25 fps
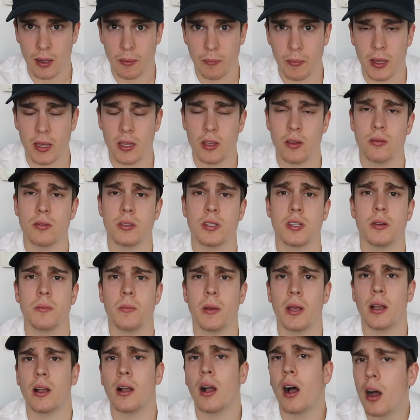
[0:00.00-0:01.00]
It used to
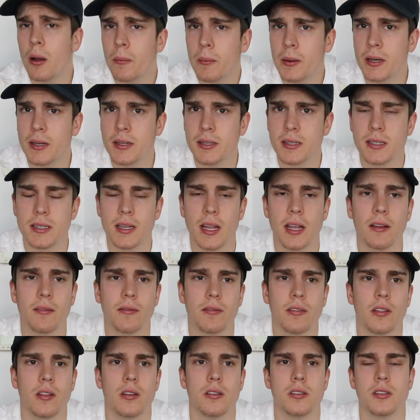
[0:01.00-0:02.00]
be a communist state,
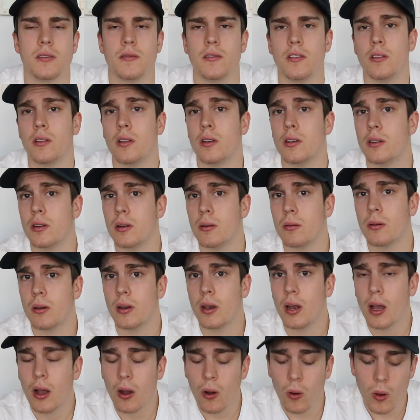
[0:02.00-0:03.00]
for those of you that don't
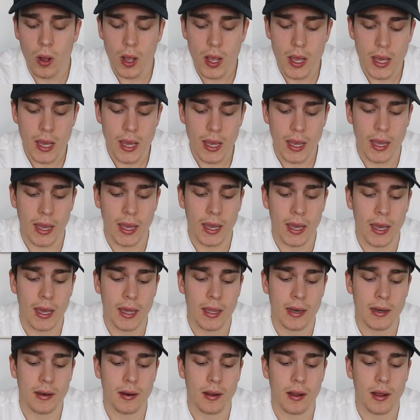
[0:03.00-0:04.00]
know,
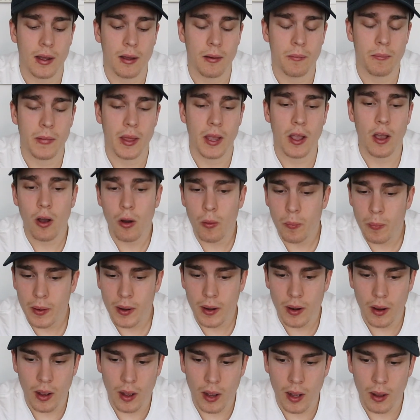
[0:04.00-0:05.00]
and they
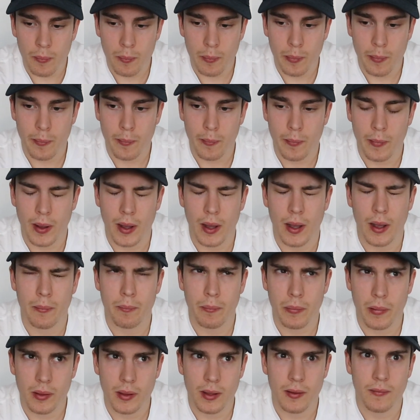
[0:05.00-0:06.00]
opened up, I
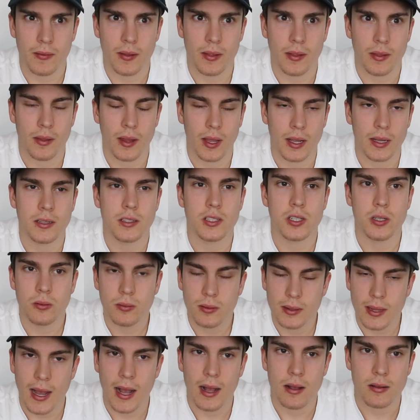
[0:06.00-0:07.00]
believe, in like
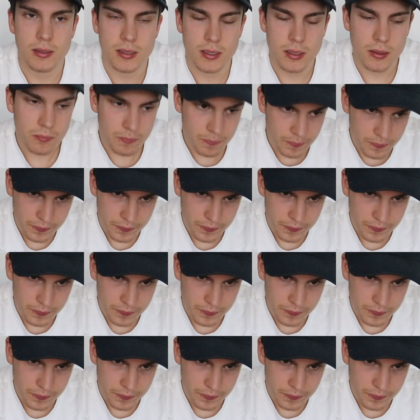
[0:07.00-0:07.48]
2000,